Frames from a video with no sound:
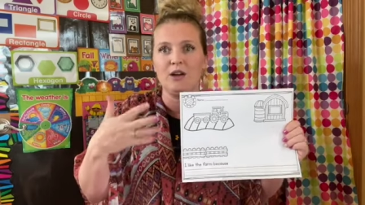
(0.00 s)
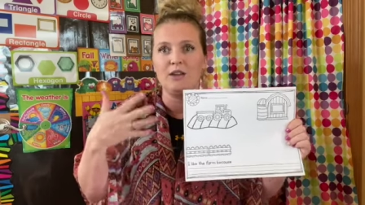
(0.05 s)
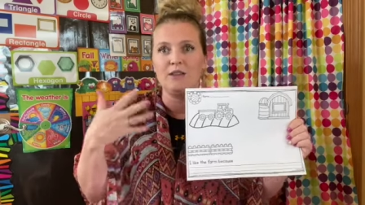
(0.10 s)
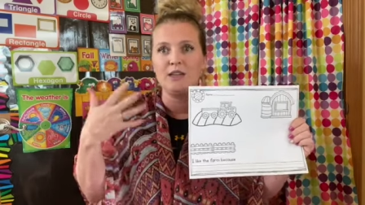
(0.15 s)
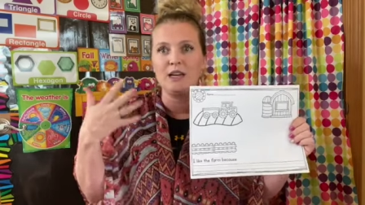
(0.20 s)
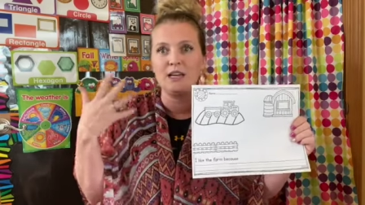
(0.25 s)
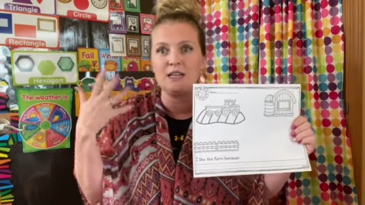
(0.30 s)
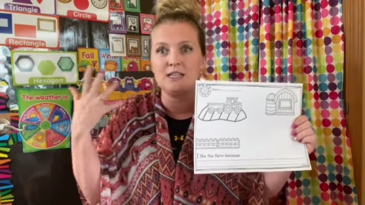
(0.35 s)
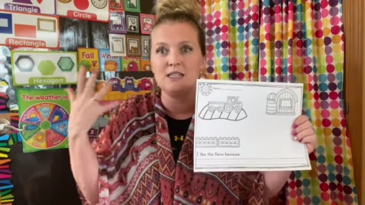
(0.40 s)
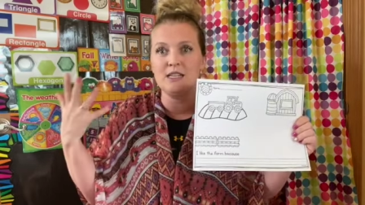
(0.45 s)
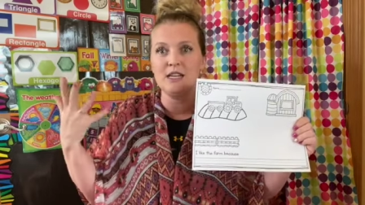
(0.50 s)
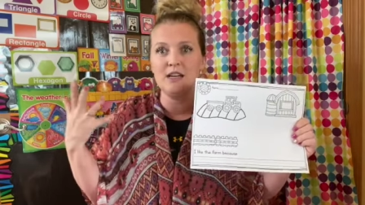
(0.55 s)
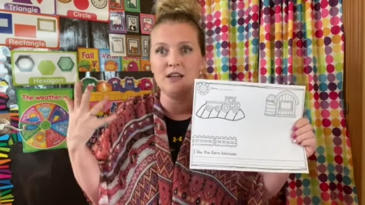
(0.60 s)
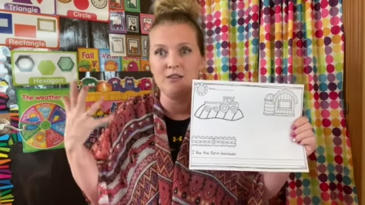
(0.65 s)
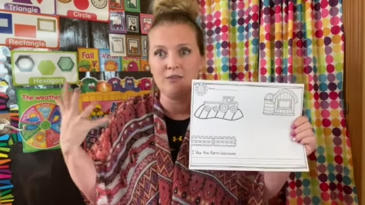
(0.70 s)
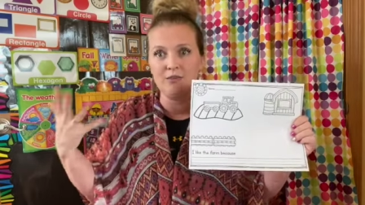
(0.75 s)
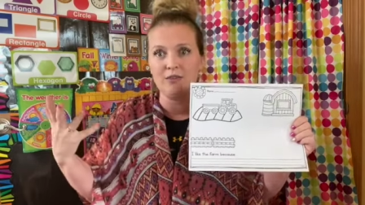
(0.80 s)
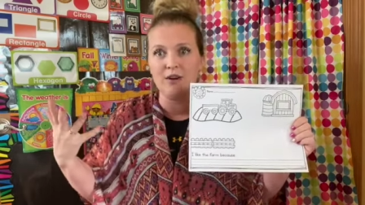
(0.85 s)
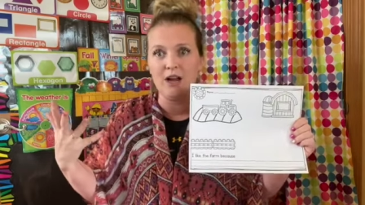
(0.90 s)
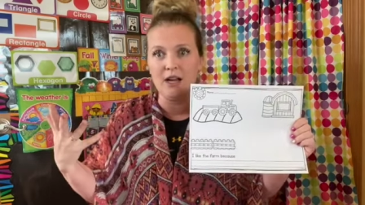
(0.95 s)
the idea
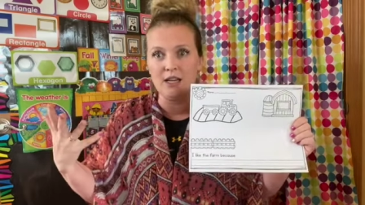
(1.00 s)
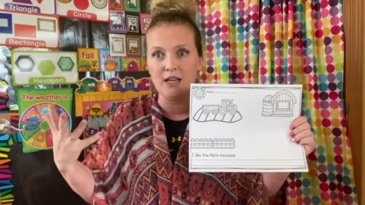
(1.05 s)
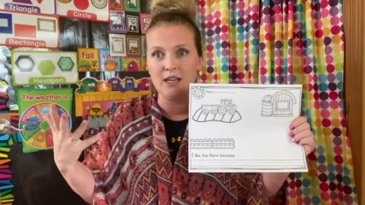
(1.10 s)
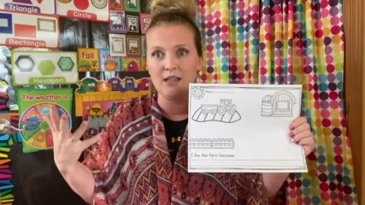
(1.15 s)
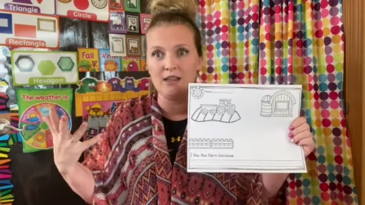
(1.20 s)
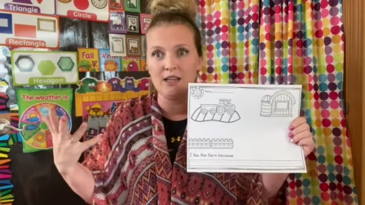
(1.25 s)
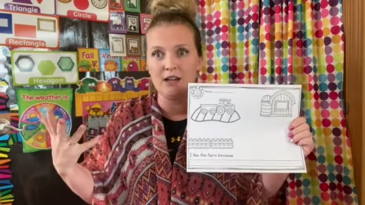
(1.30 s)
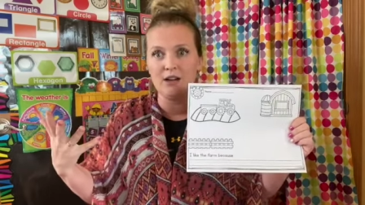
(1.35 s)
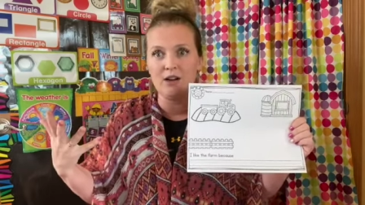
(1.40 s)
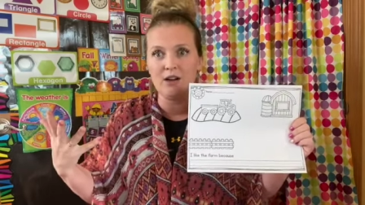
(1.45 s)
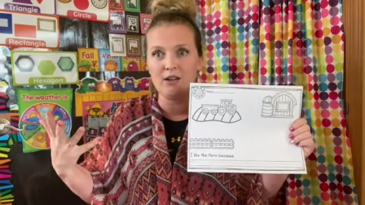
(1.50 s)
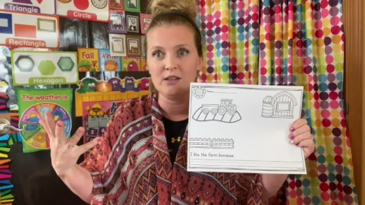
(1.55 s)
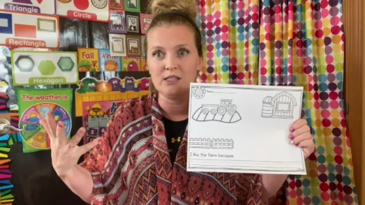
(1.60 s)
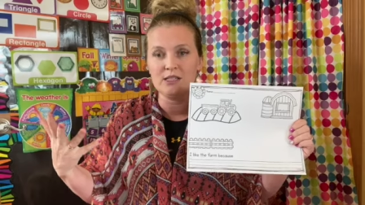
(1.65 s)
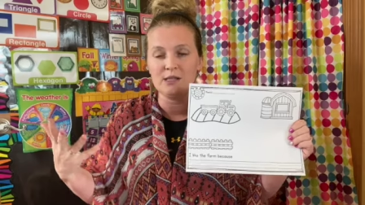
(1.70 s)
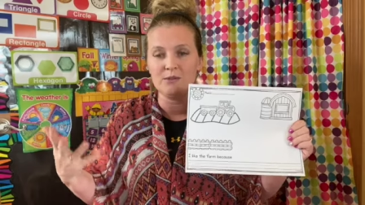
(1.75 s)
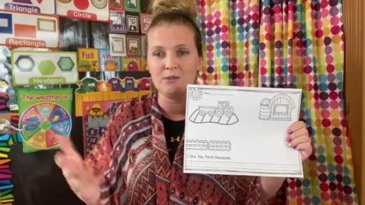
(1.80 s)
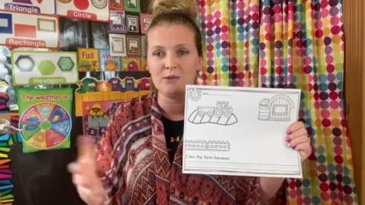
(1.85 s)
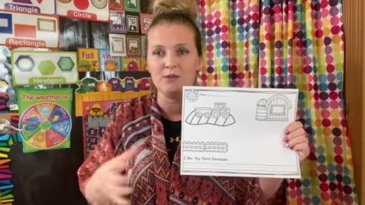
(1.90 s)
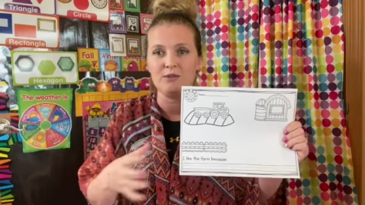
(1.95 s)
of writing, that
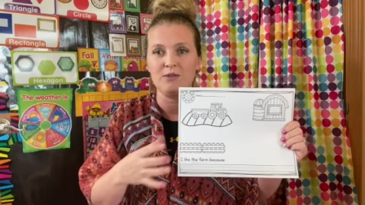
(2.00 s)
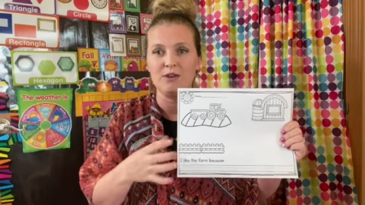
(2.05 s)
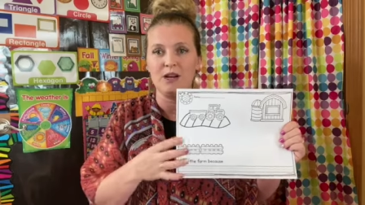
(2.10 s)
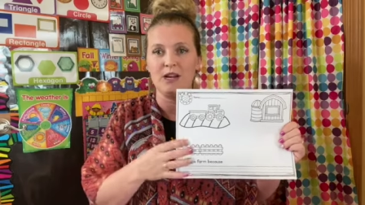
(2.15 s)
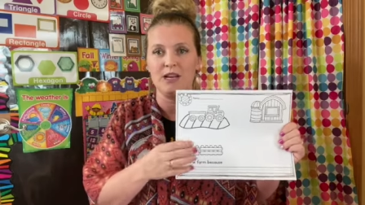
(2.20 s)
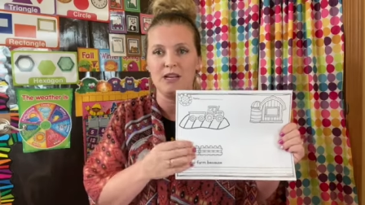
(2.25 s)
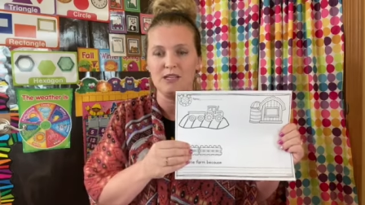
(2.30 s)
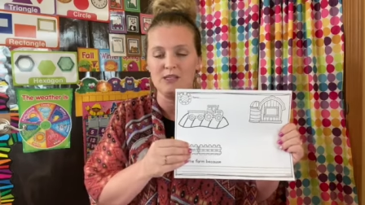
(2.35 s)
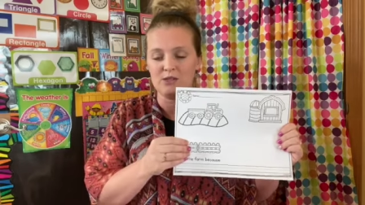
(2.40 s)
concept of writing.